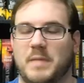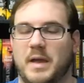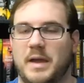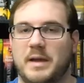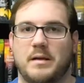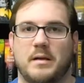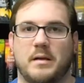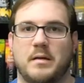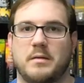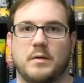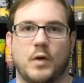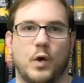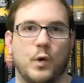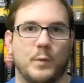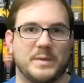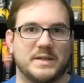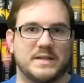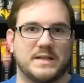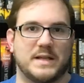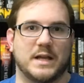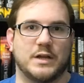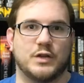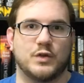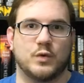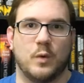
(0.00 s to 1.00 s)
like a
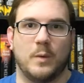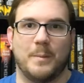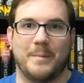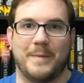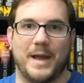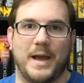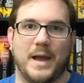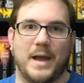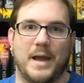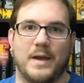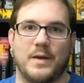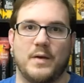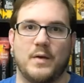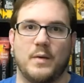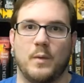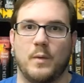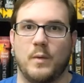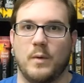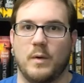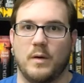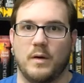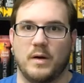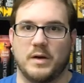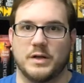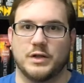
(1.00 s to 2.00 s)
homosexual man
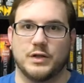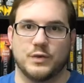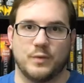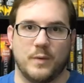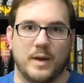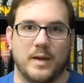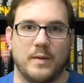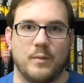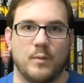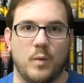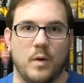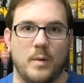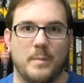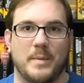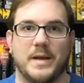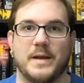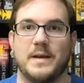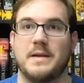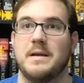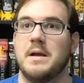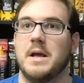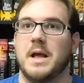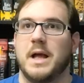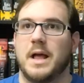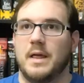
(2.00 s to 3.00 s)
or a straight
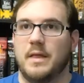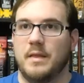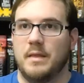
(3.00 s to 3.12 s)
woman,